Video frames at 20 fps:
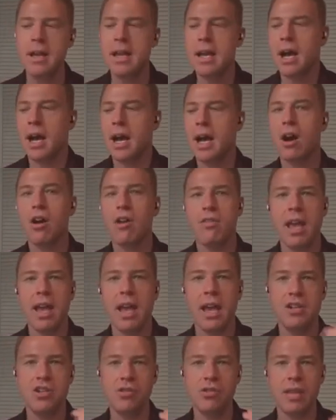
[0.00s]
Uh, are
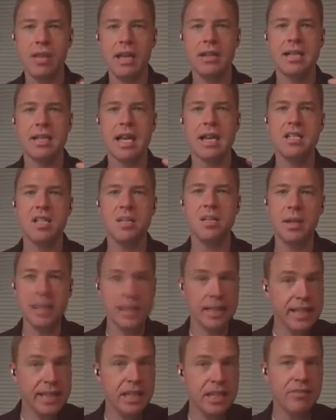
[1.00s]
they do they tend to be
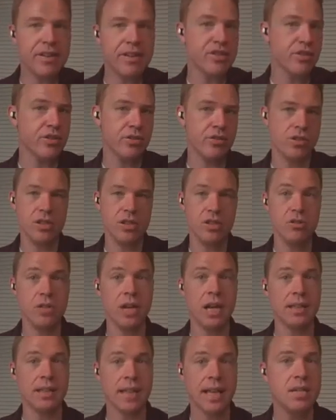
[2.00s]
lead investors, or they do
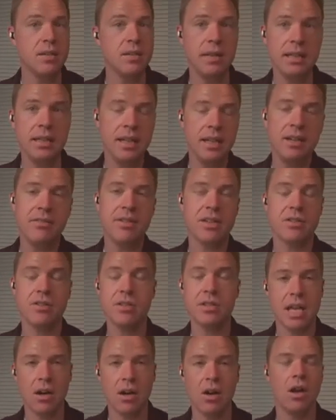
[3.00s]
not like to be lead investors
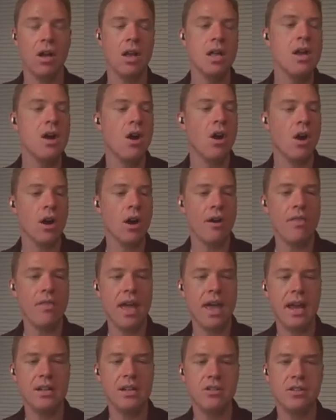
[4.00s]
at all? Are
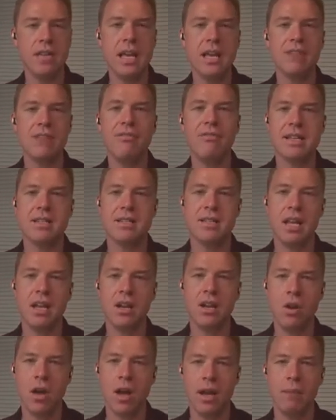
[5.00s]
they do they invest in
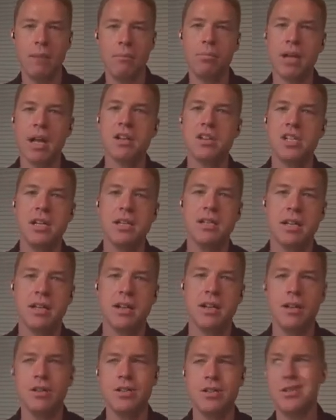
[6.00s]
in blockchain
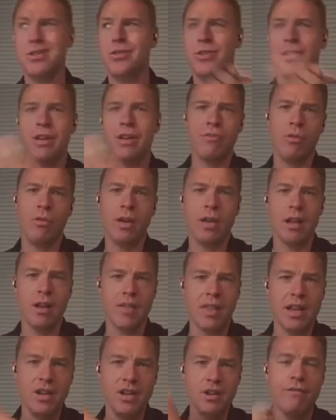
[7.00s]
technologies, or do they avoid all
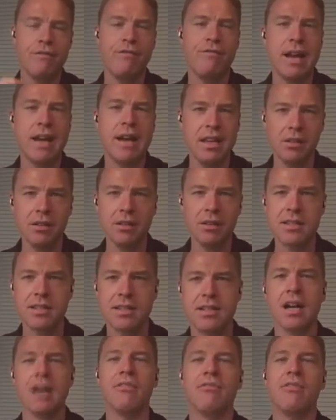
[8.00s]
that newfangled
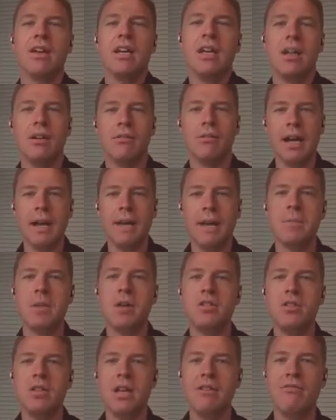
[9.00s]
stuff, right? Or
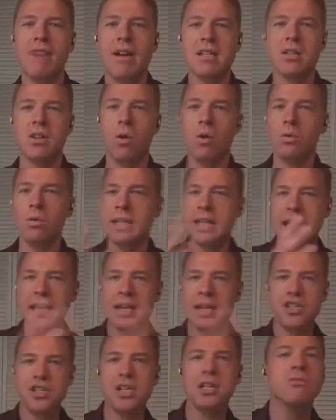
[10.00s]
do they invest only in
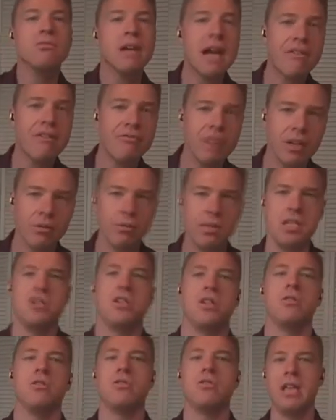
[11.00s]
a geographic
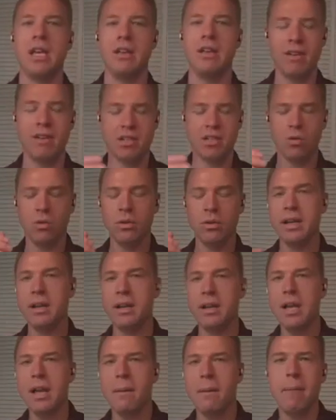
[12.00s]
region, or do they invest only in
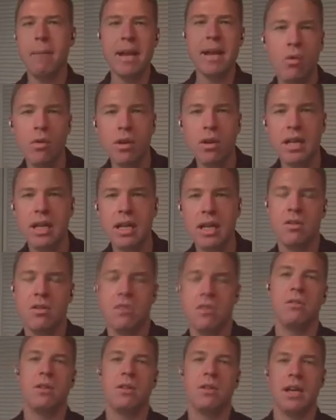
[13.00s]
minority
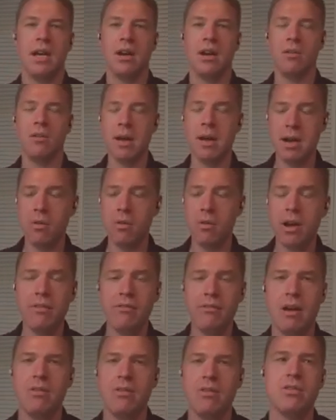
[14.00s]
owned uh, or minority
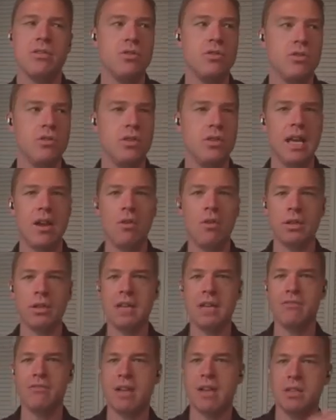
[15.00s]
founders, or do they they only
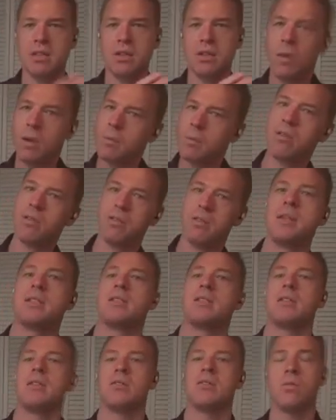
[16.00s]
invest in women-owned
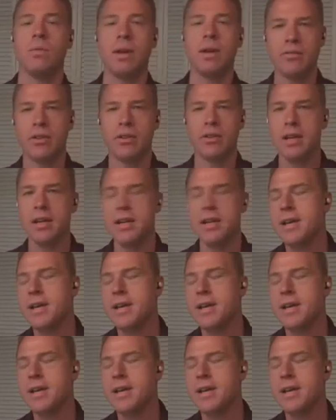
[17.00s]
businesses or whatever.